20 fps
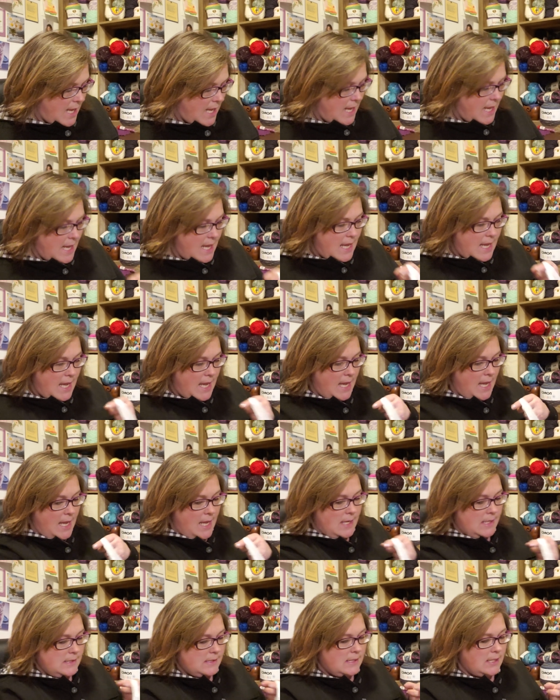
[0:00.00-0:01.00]

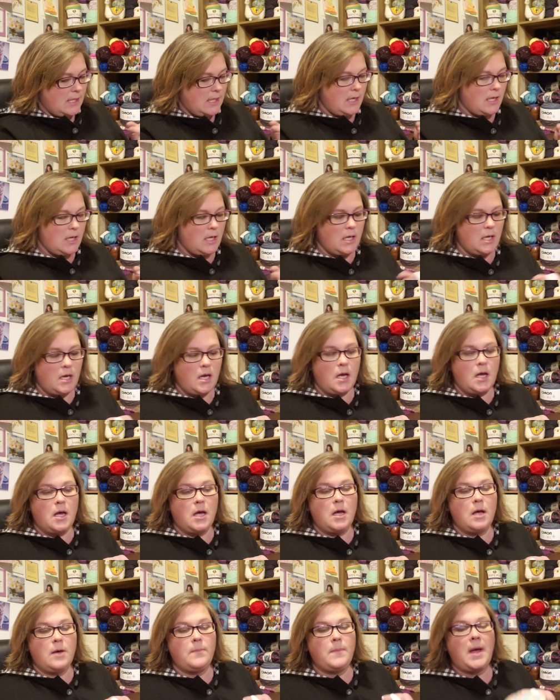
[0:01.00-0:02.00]
and
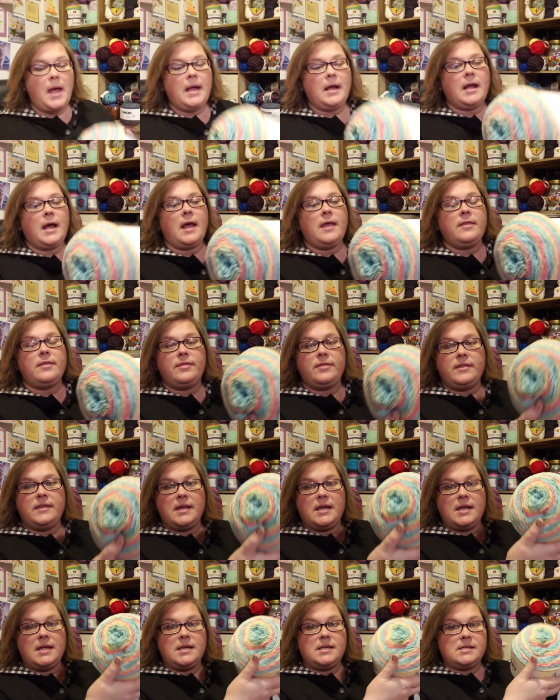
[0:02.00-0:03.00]
um, I got
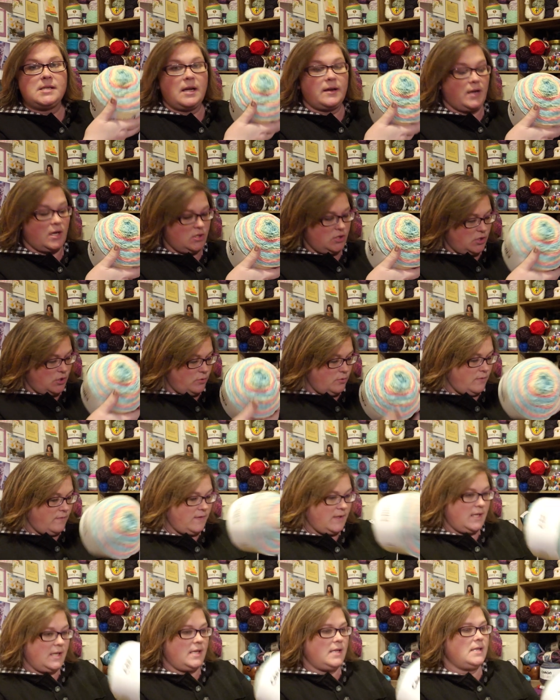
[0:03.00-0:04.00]
this. I got two
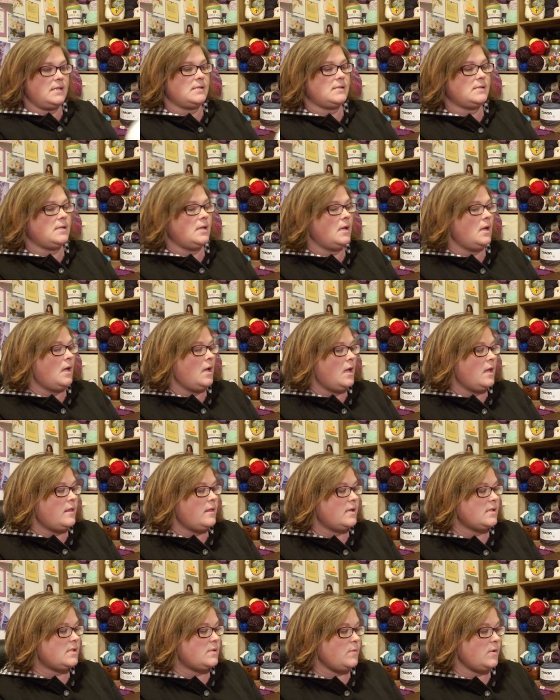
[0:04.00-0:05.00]
of these.
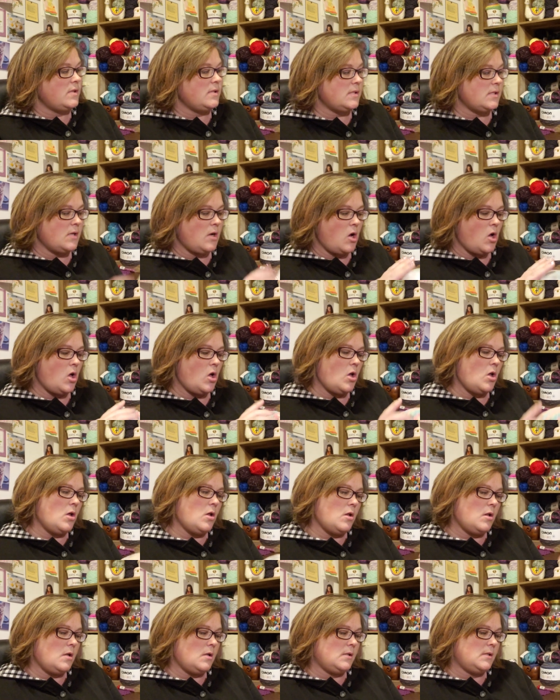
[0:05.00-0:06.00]
This one's
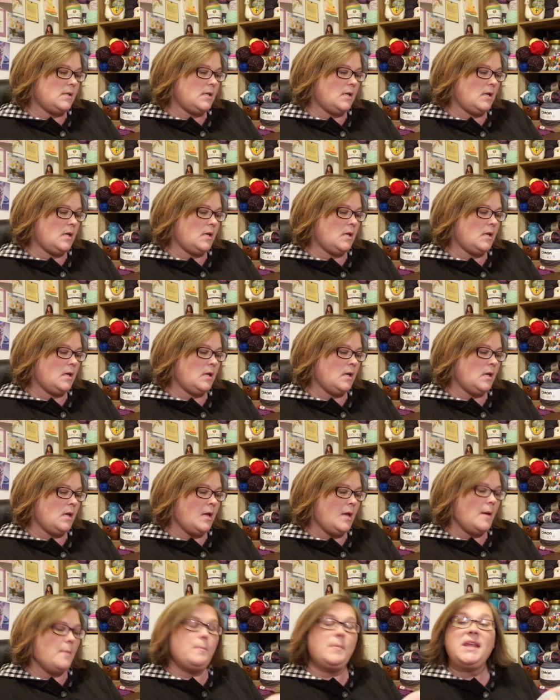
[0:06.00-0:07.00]
called
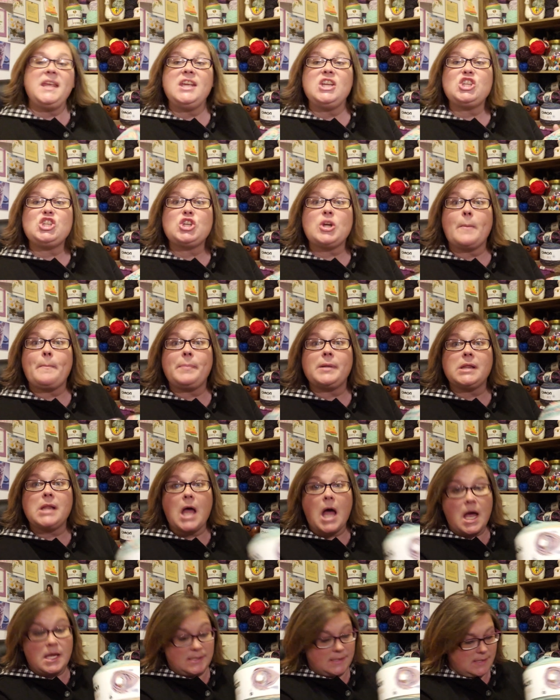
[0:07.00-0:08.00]
Peach
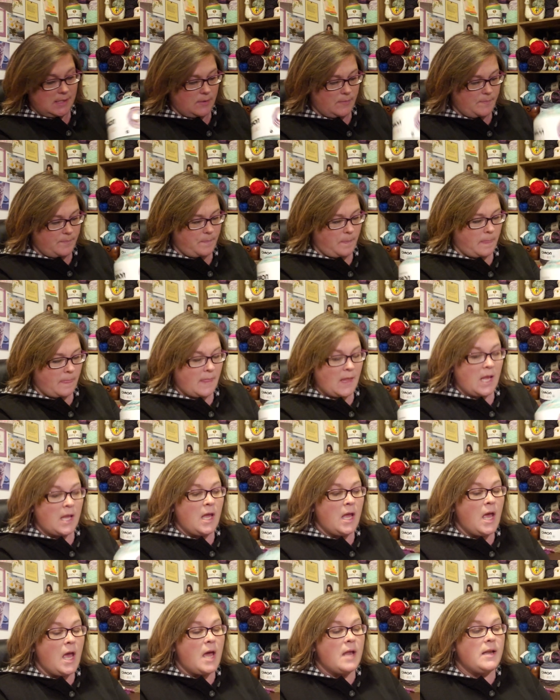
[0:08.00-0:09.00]
Blossom.
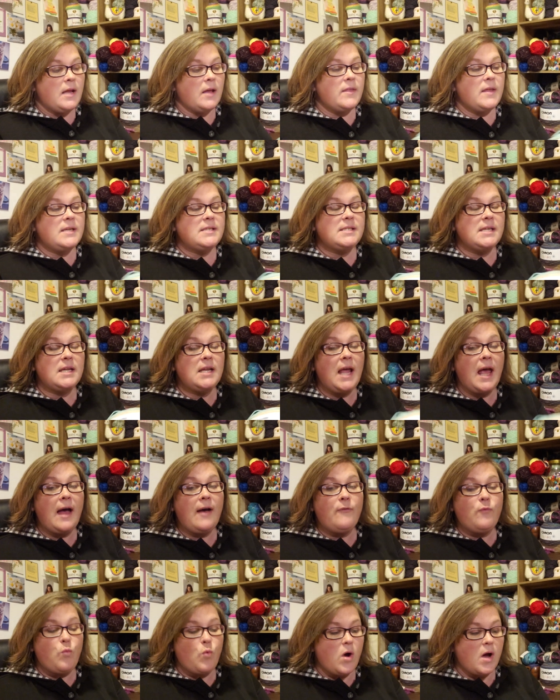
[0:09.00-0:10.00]
Now they did
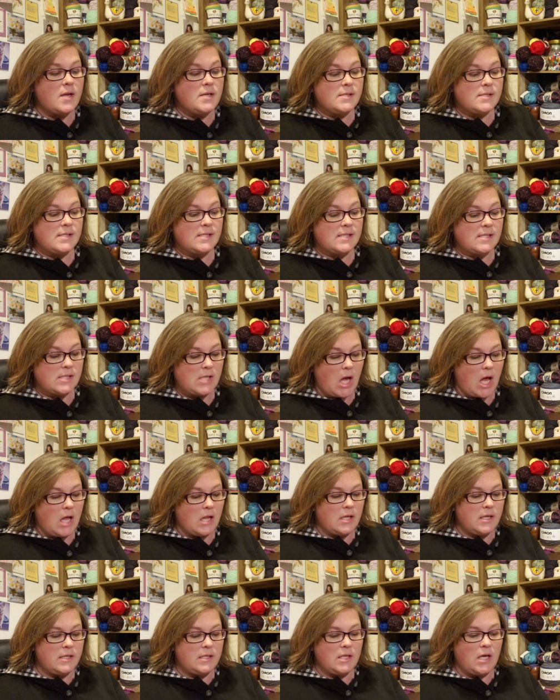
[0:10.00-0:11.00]
have one
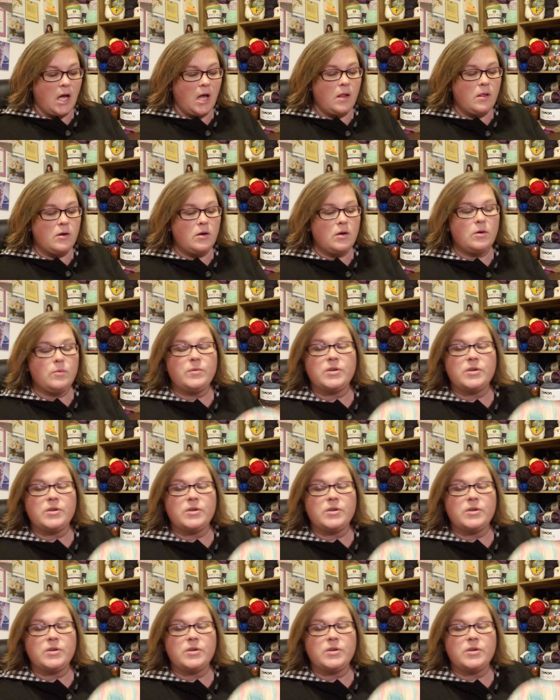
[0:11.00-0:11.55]
solid color,